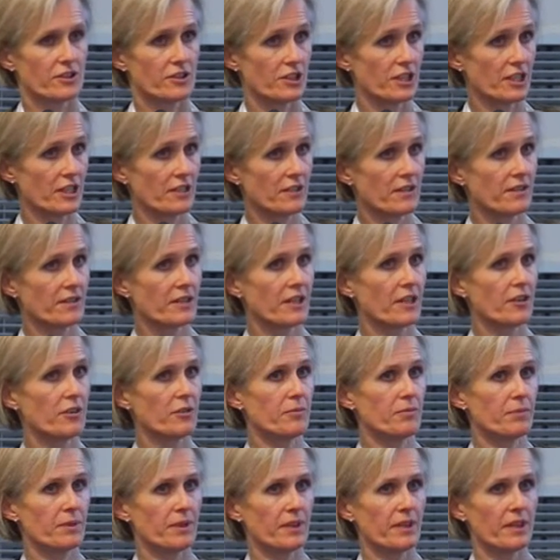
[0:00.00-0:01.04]
gene
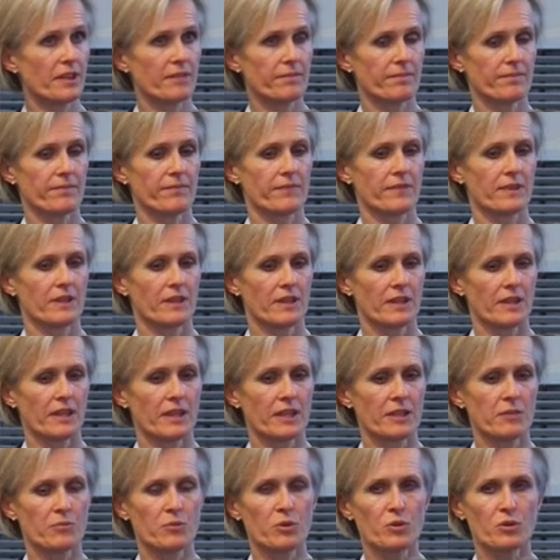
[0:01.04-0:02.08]
therapy,
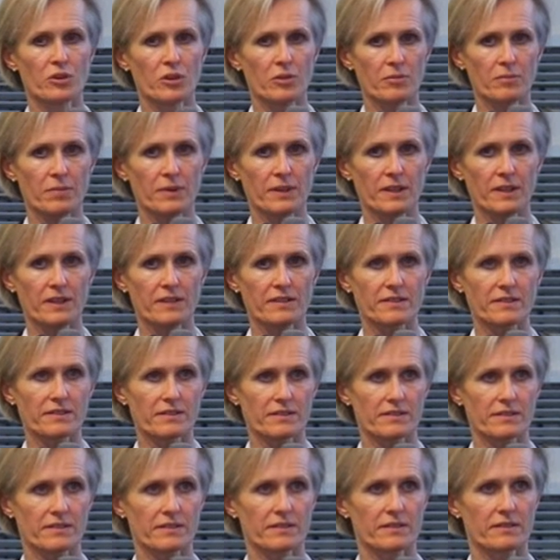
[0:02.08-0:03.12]
and the more
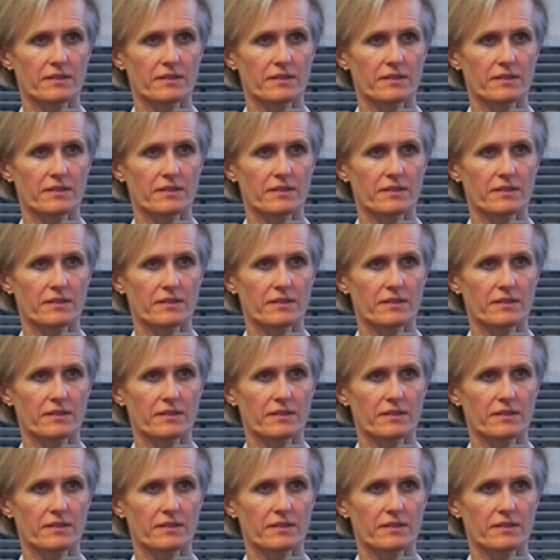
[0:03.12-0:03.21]
complex